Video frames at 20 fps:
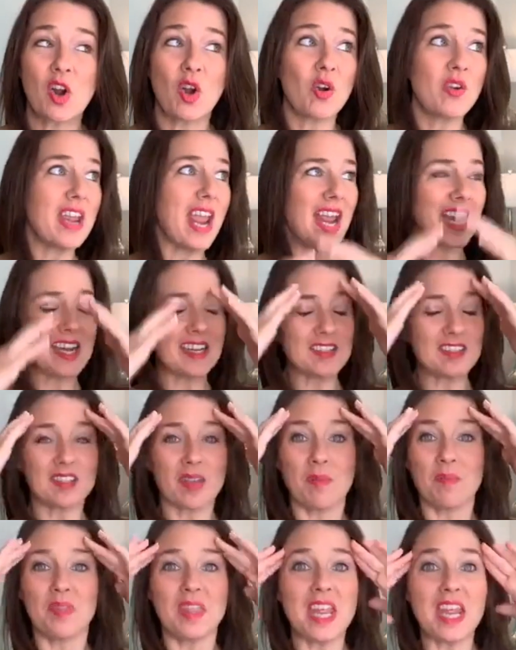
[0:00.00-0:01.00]
created
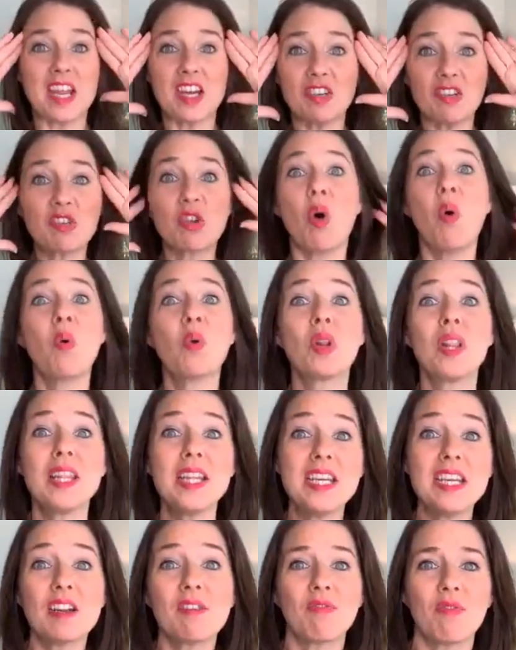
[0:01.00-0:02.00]
something
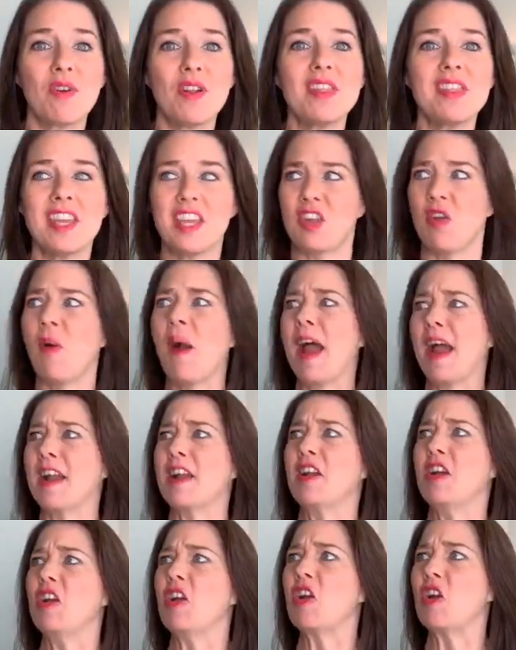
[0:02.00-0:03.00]
totally different that you
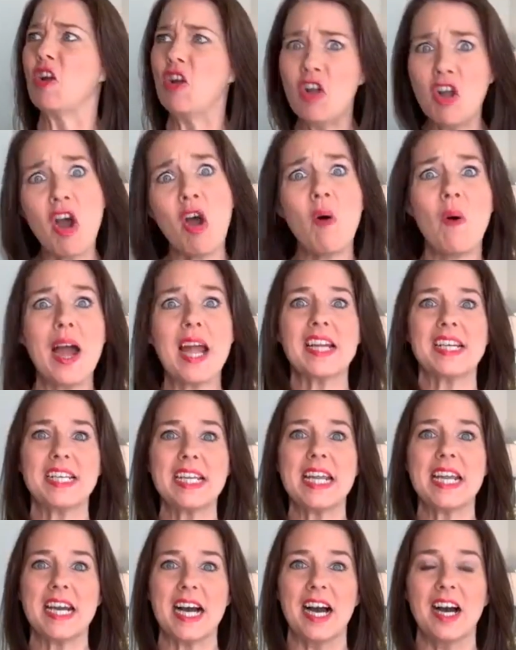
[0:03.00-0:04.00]
had no
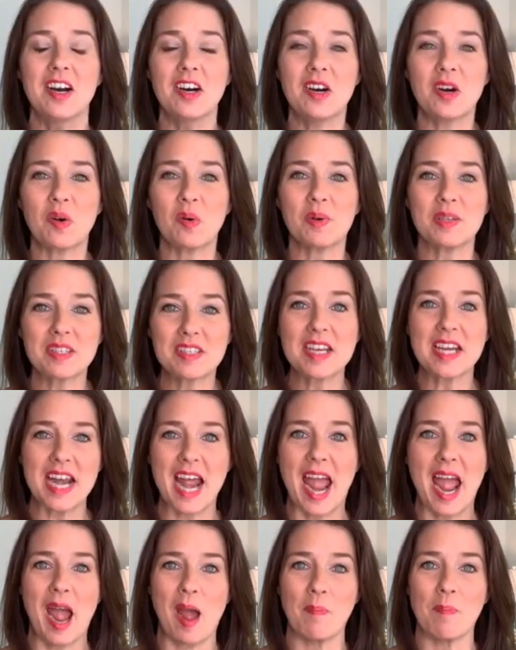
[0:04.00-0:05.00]
idea was
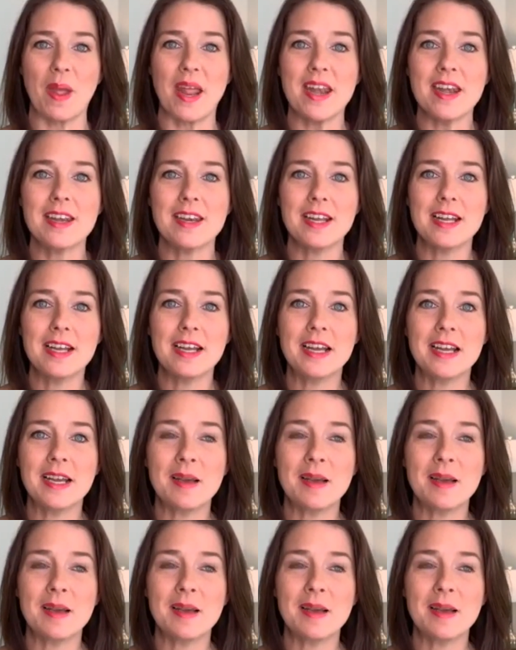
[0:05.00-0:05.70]
gonna happen.